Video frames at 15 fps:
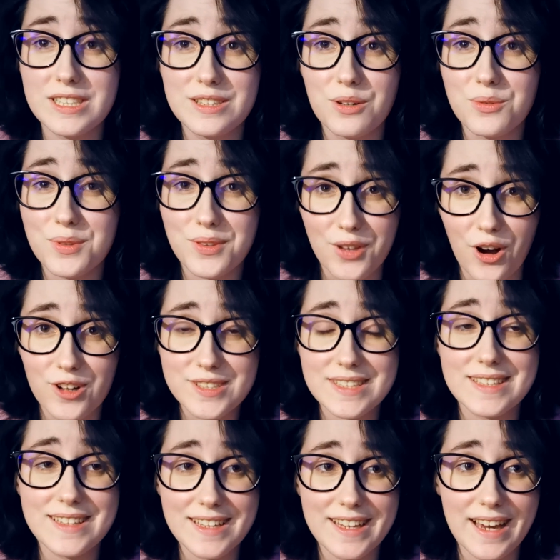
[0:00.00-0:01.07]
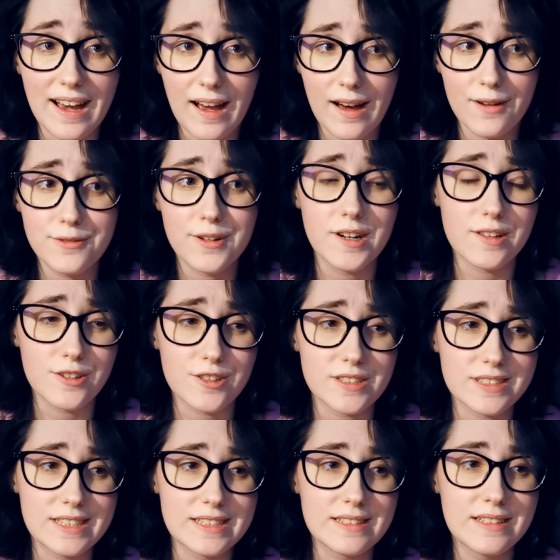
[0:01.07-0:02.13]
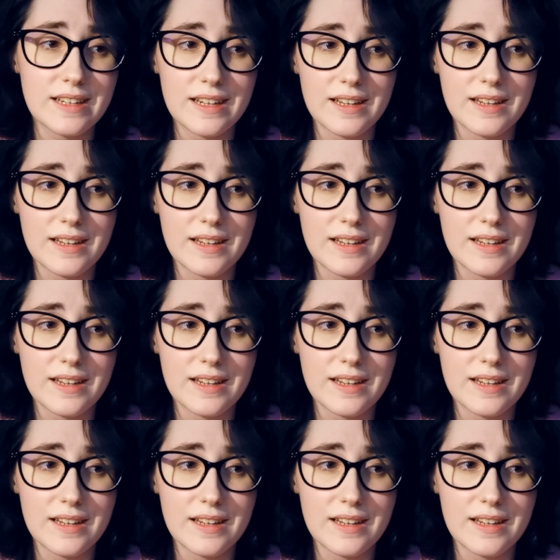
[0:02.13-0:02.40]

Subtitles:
no thoughts that I have other than